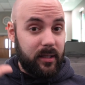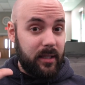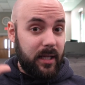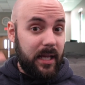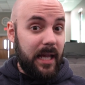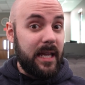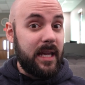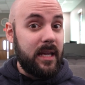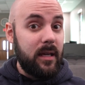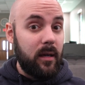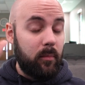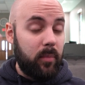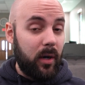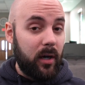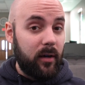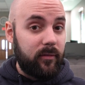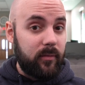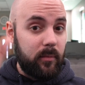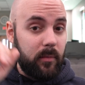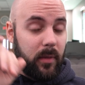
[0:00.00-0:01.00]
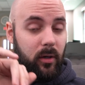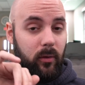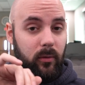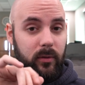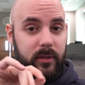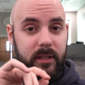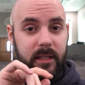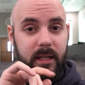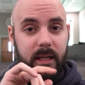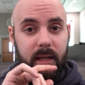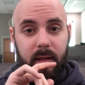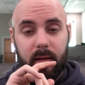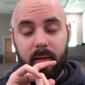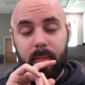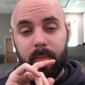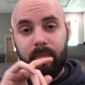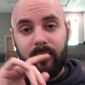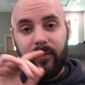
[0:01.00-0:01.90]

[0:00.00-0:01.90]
an E above middle C,